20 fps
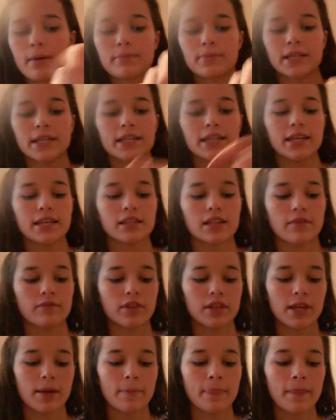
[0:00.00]
completely in love
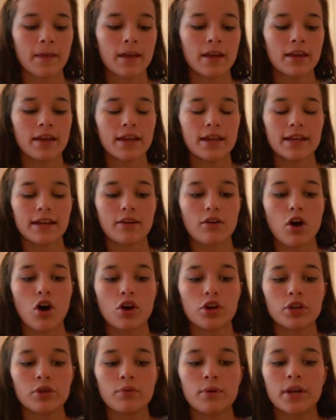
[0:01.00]
with it. Now,
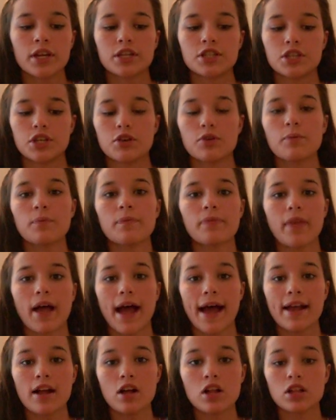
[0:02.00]
all you want to do,
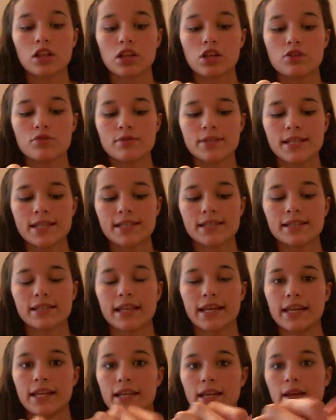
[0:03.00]
I close this
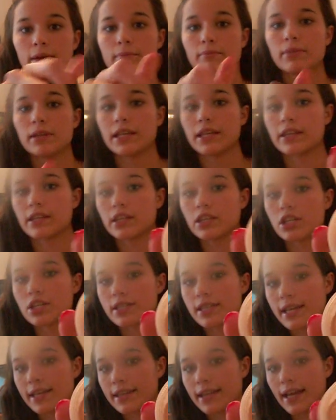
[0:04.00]
lid completely,
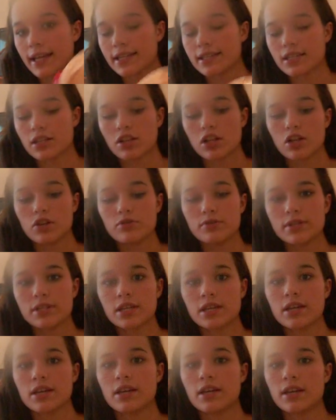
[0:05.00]
just like that. It's
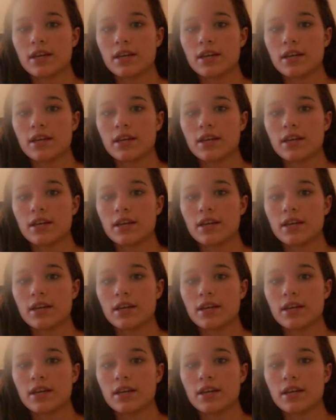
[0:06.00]
closed.